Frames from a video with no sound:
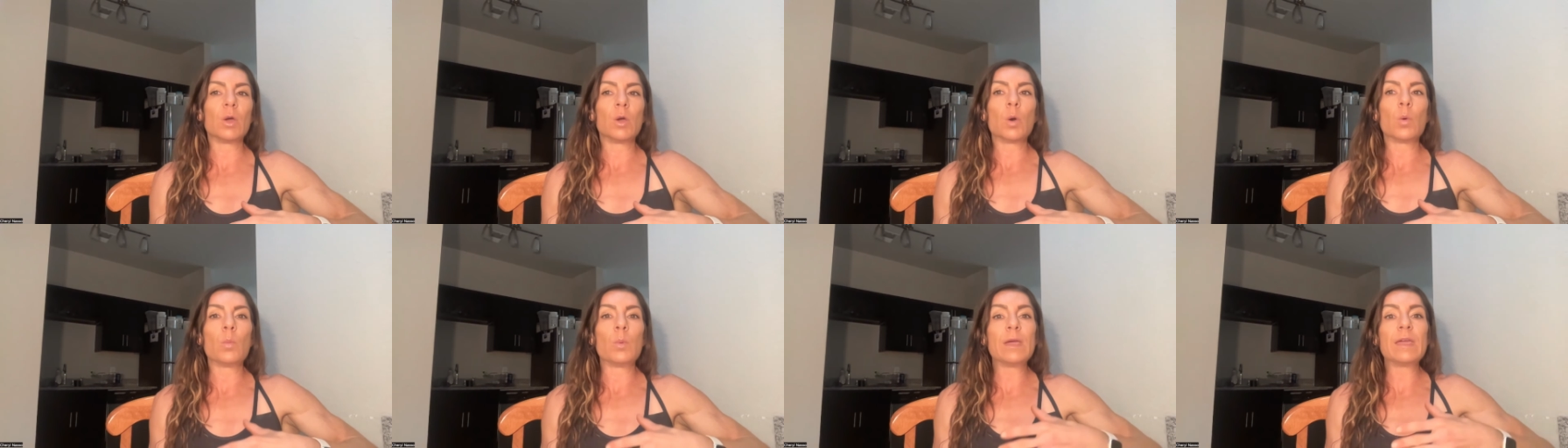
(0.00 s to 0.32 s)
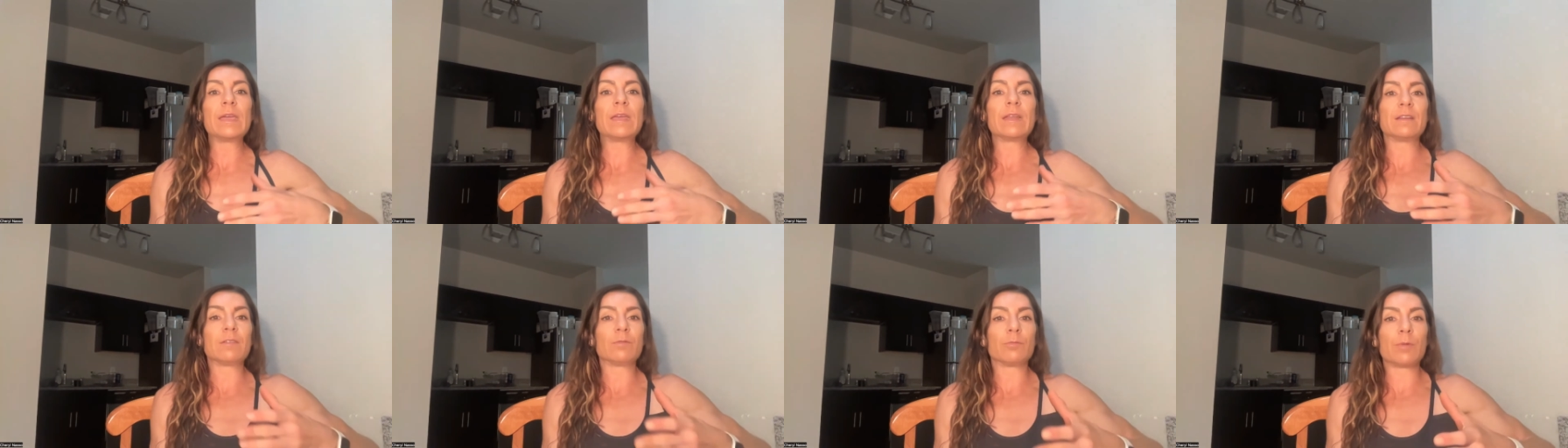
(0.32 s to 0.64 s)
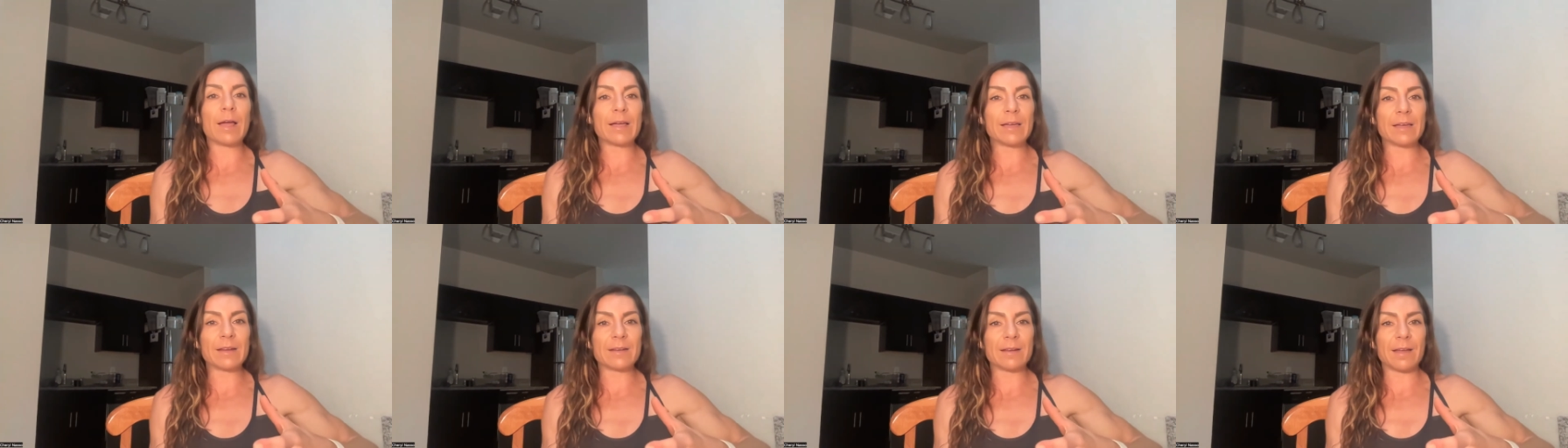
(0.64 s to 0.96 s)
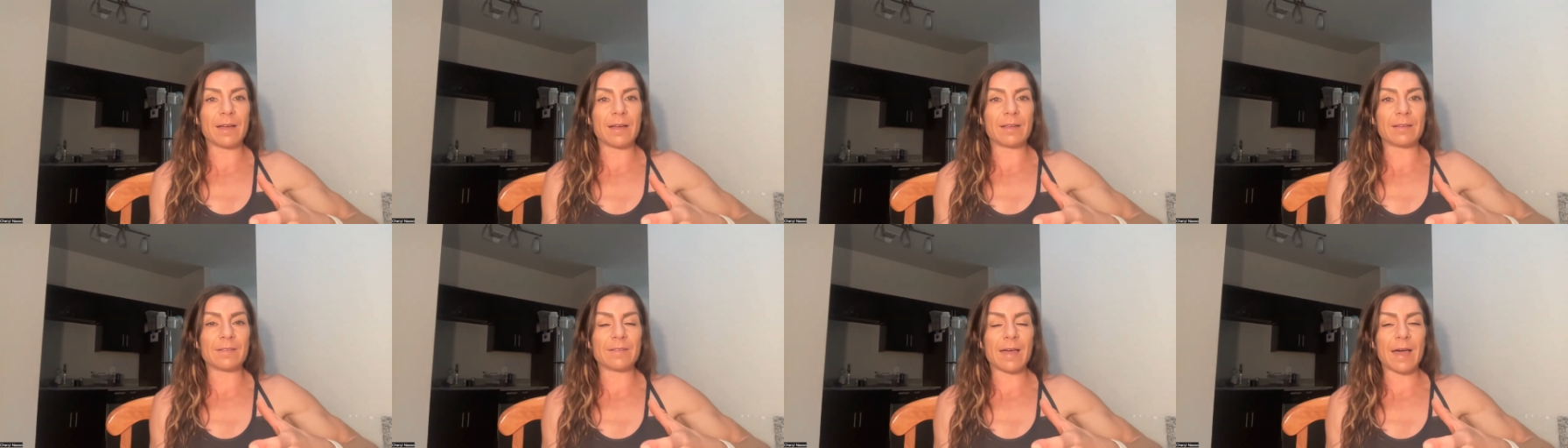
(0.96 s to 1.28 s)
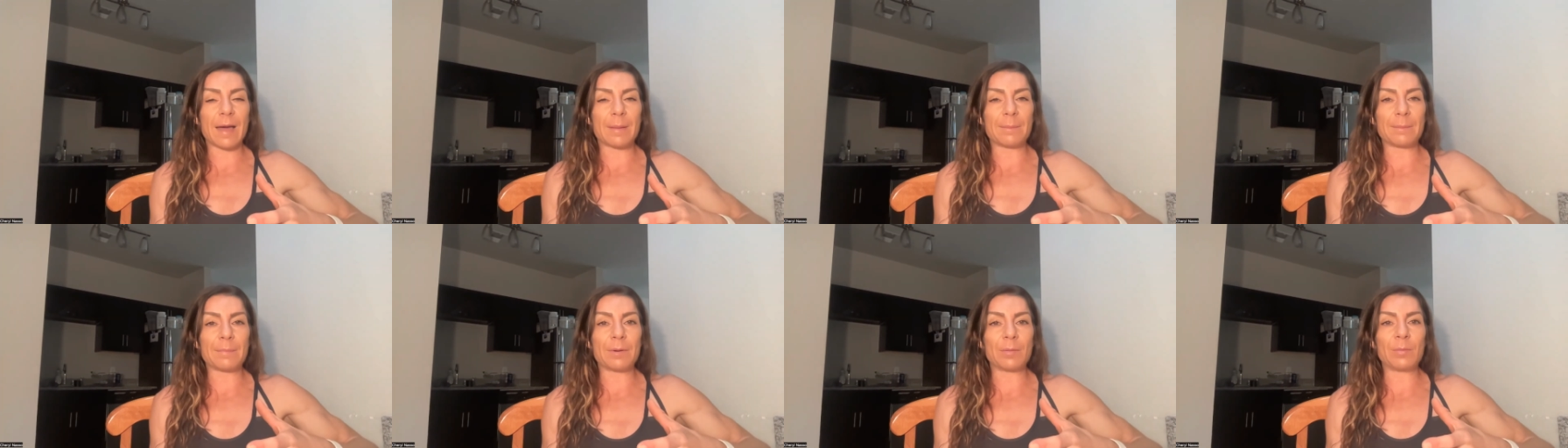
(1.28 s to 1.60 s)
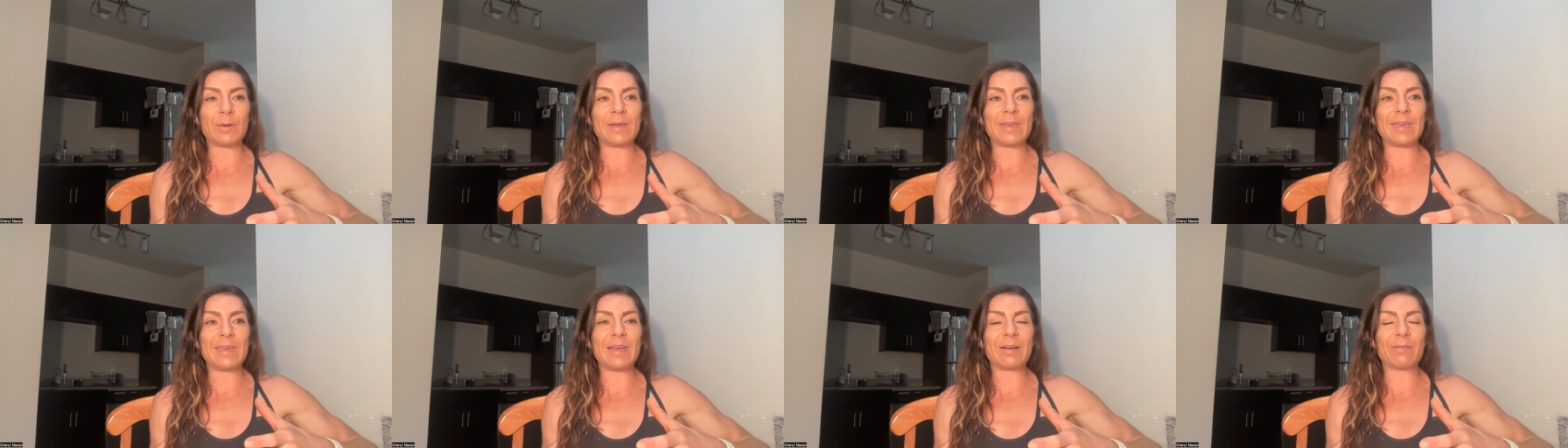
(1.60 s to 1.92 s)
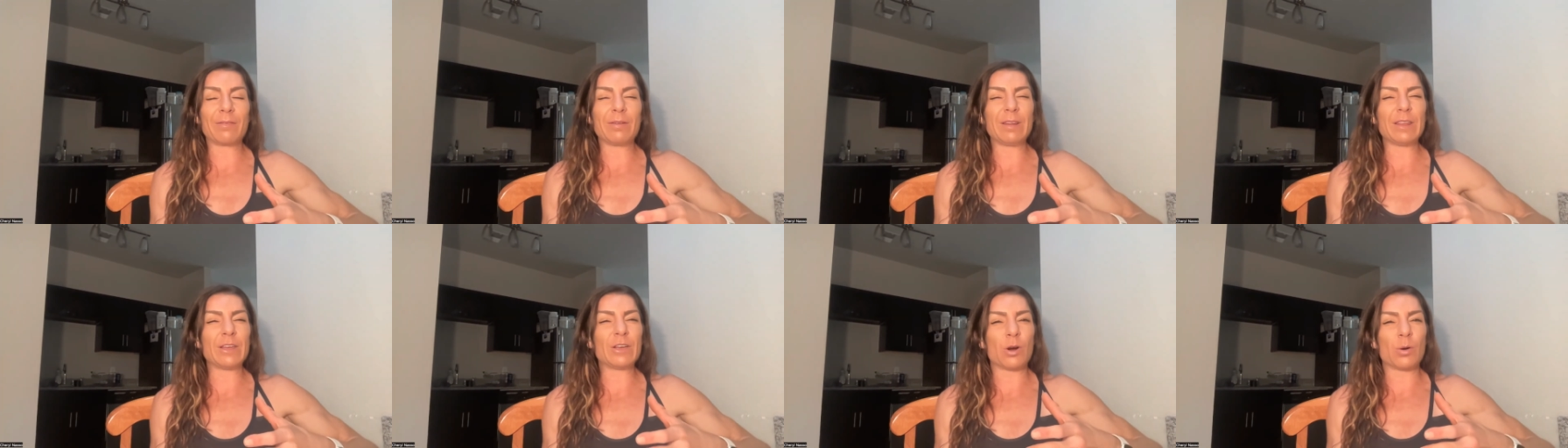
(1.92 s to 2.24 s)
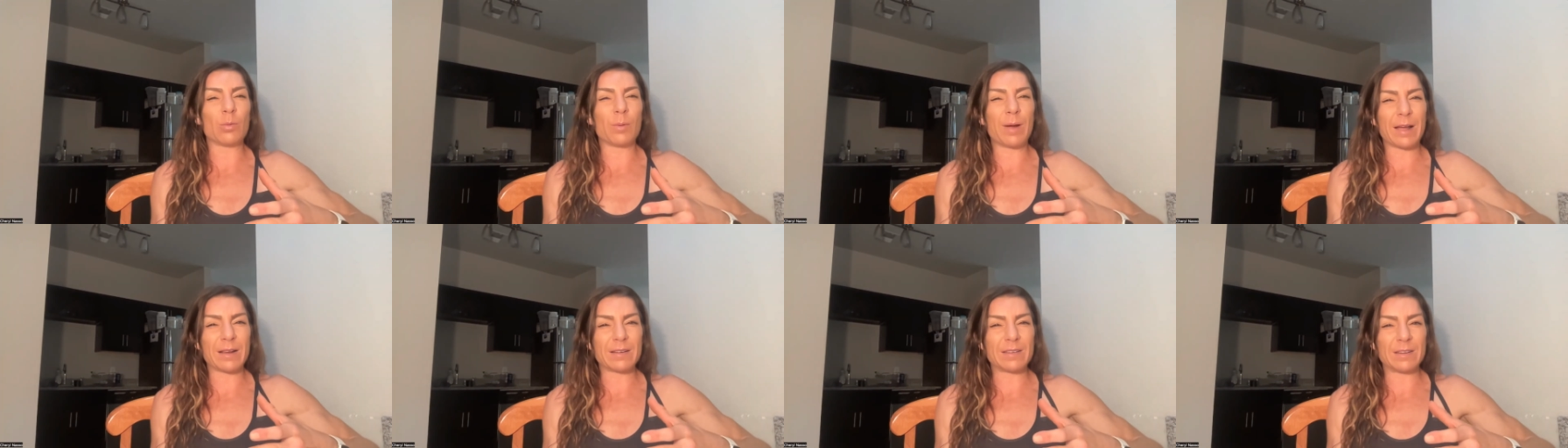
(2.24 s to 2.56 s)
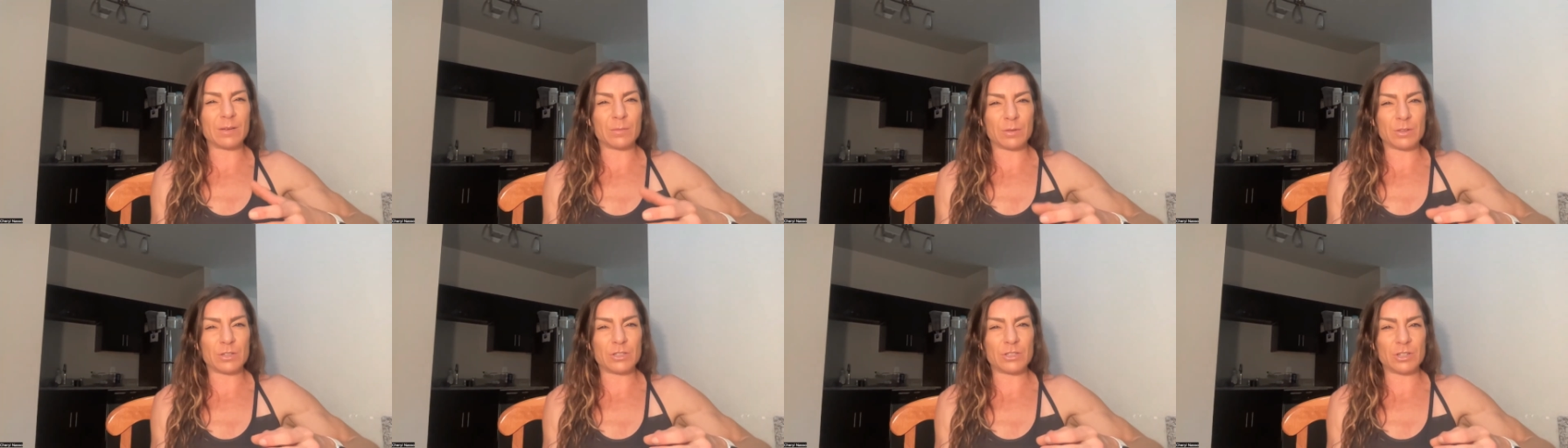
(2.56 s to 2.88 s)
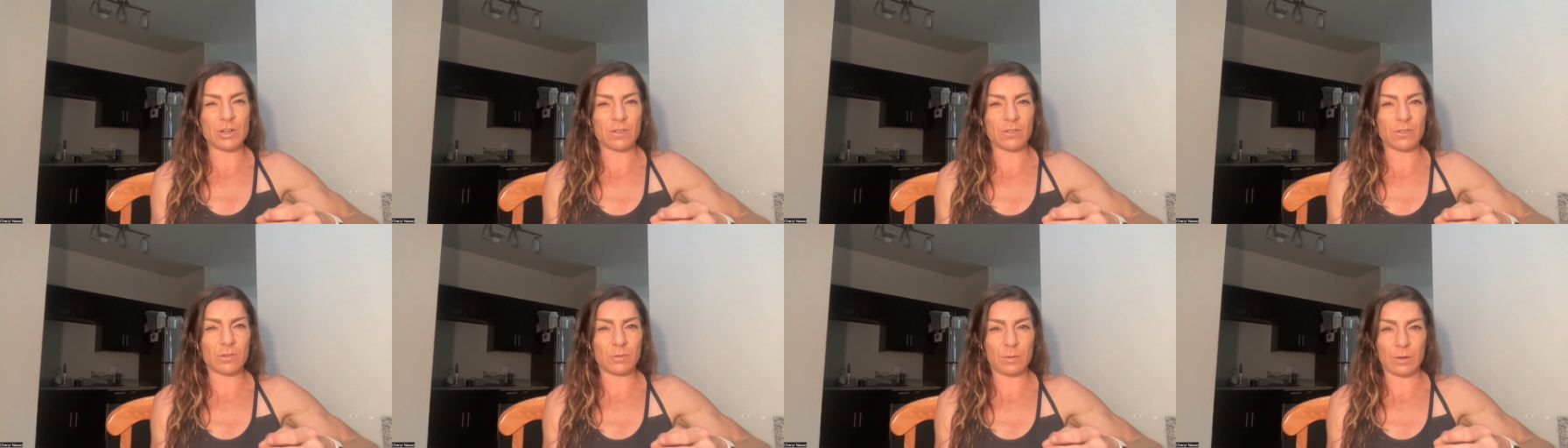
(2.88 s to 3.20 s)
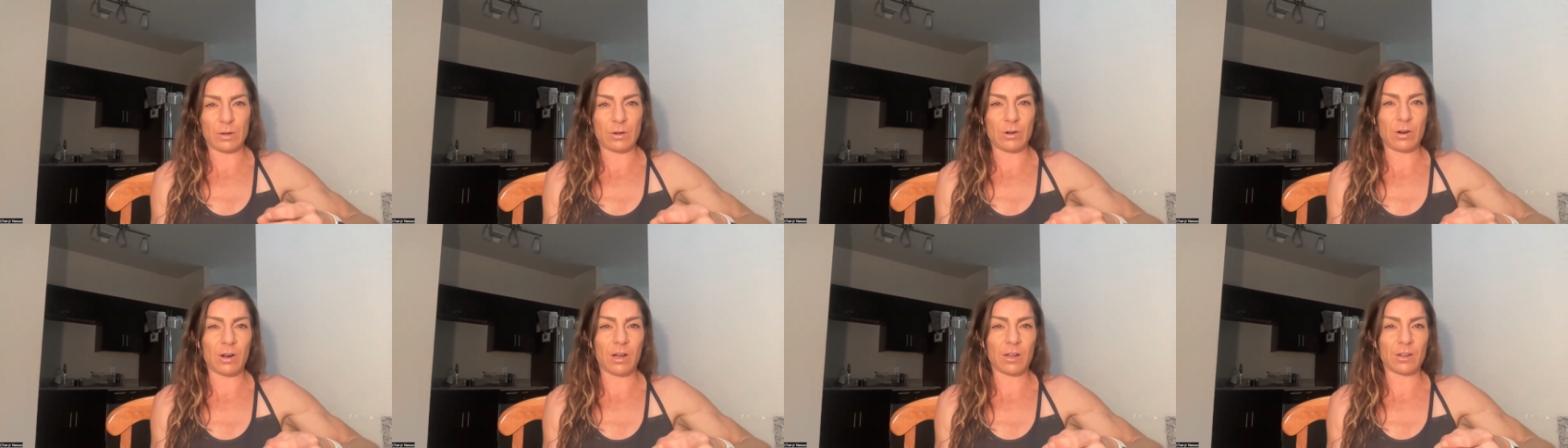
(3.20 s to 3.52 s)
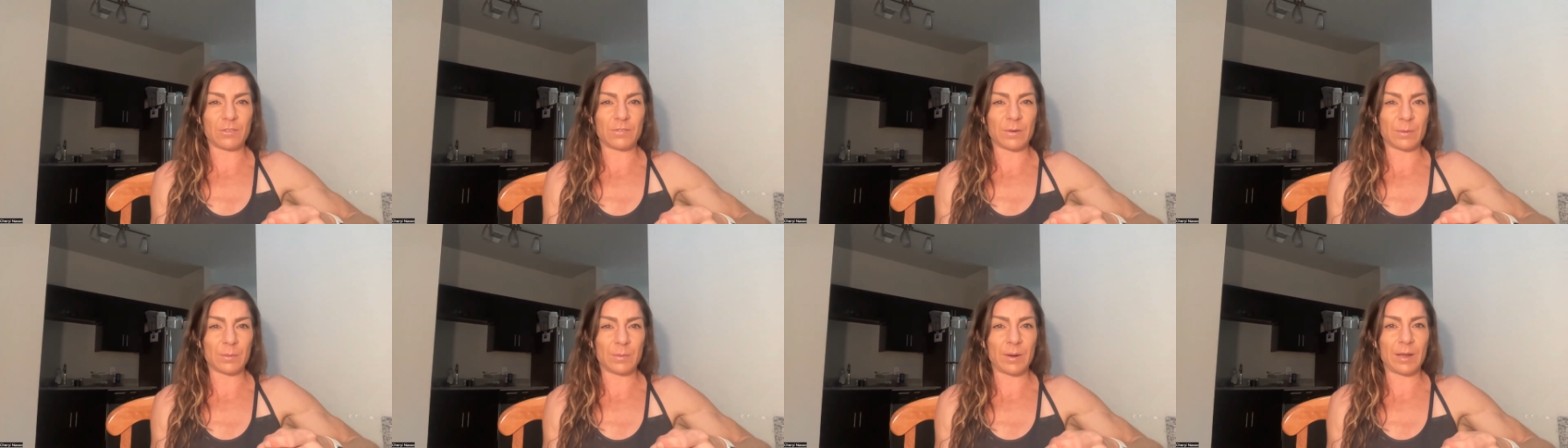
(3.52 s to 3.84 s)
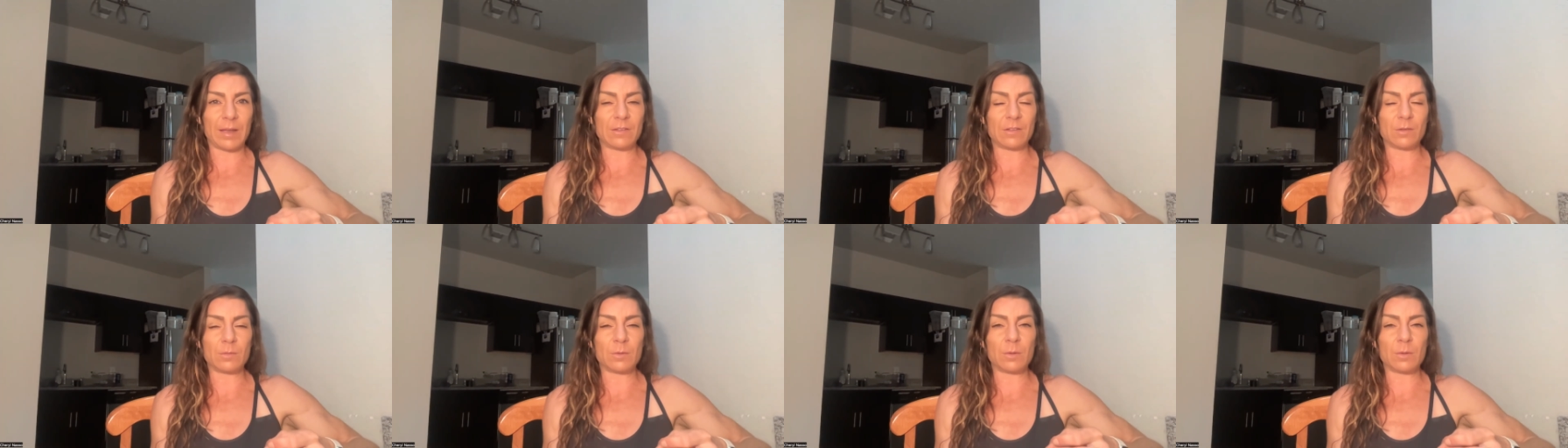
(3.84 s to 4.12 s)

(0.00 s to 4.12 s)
we can recognize that, but we can't really correct it with just doing CrossFit, right?